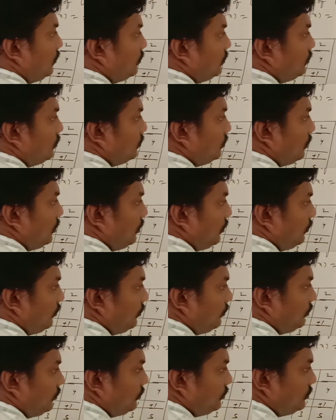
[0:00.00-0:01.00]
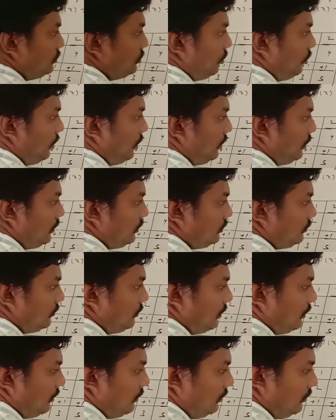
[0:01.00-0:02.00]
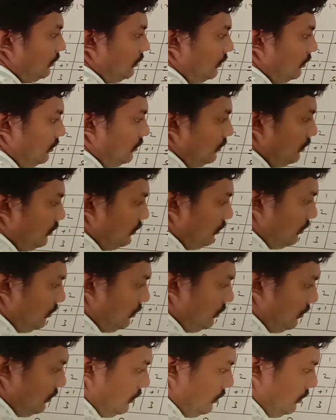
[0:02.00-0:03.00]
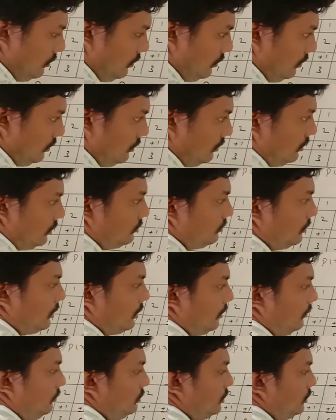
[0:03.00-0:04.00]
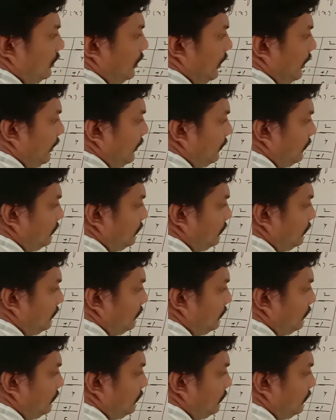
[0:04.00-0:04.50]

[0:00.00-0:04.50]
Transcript: So now if we join this one, this becomes line.